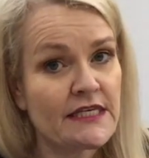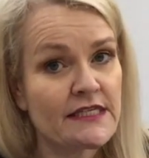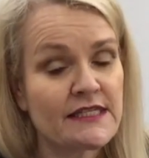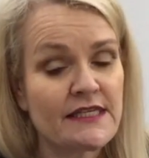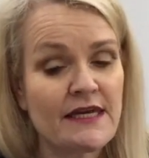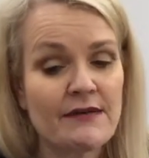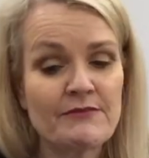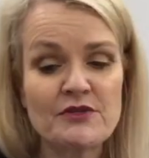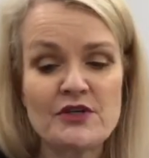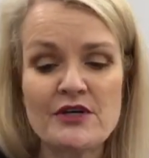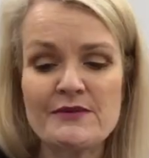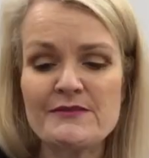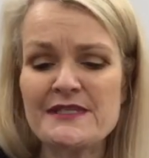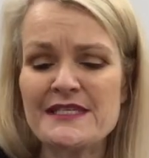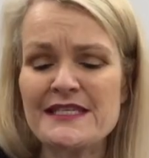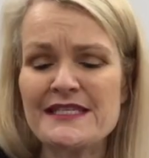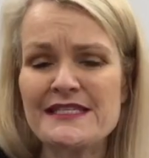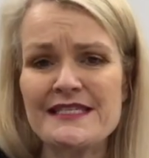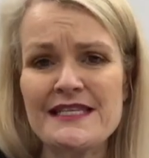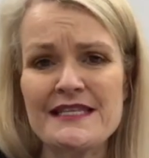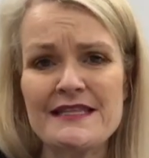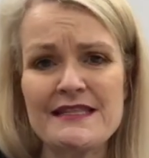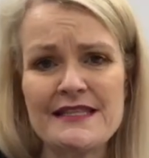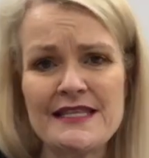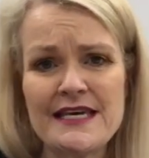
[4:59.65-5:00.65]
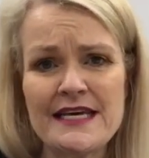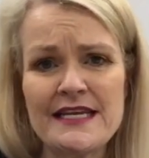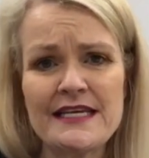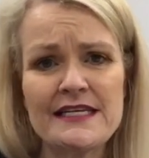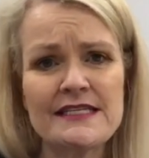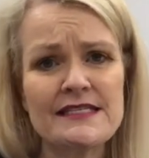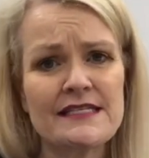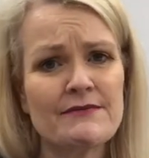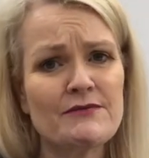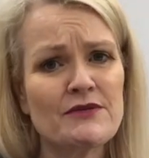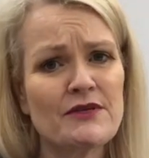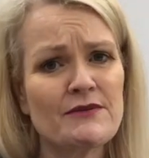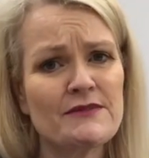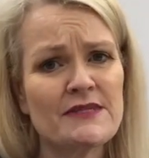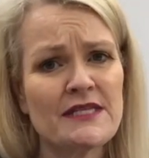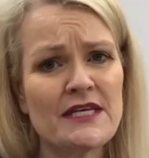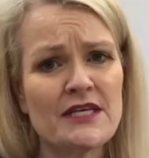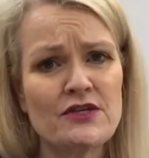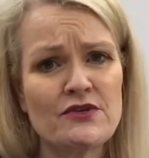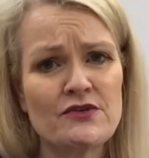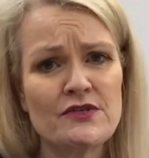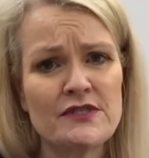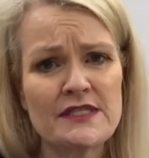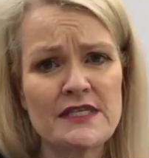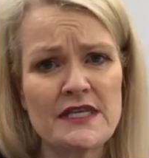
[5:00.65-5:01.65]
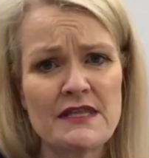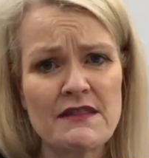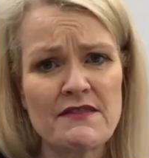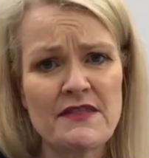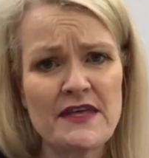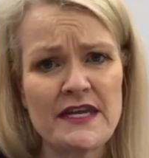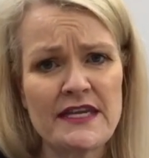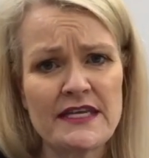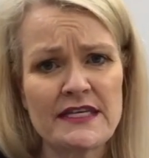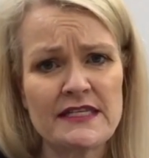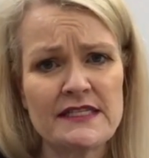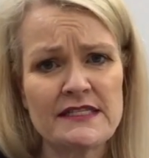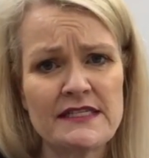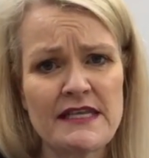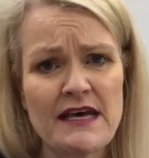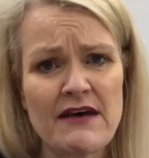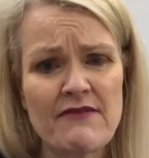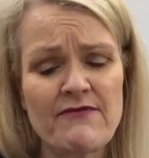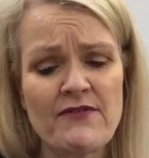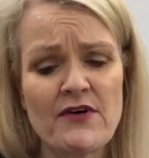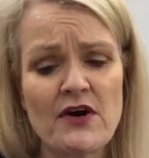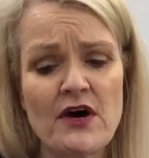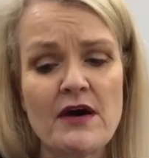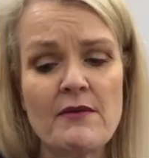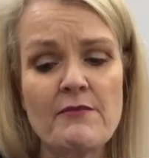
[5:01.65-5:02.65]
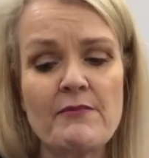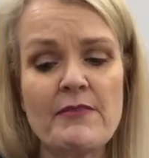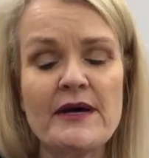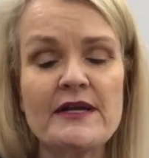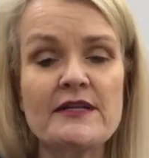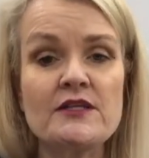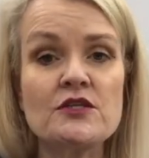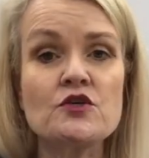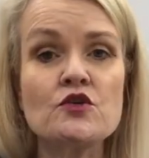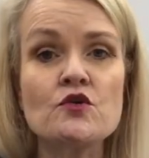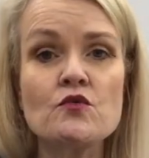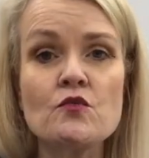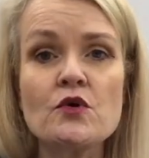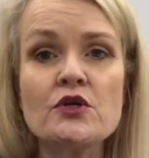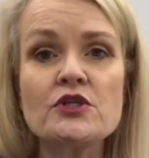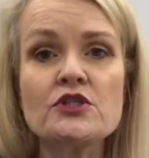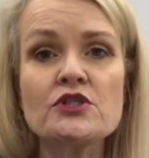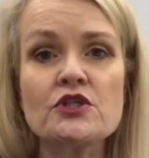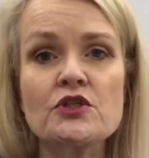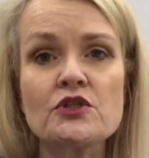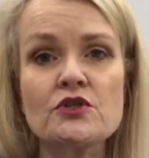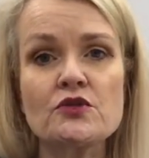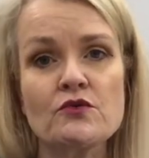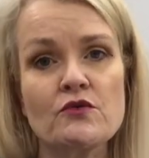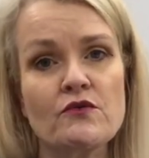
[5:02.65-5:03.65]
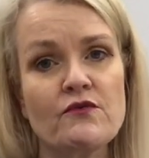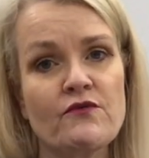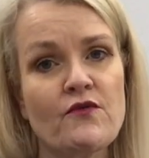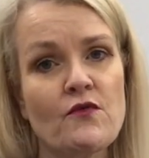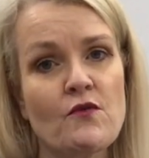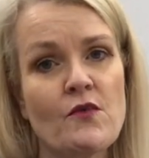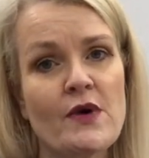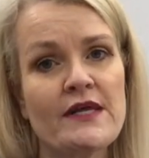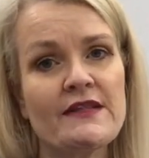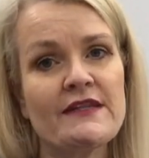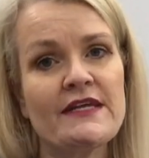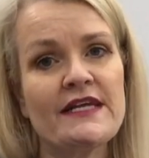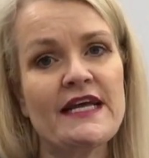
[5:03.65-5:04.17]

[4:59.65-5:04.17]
Sometimes they're synthetic, sometimes they use synthetic sapphire, but you want to look for one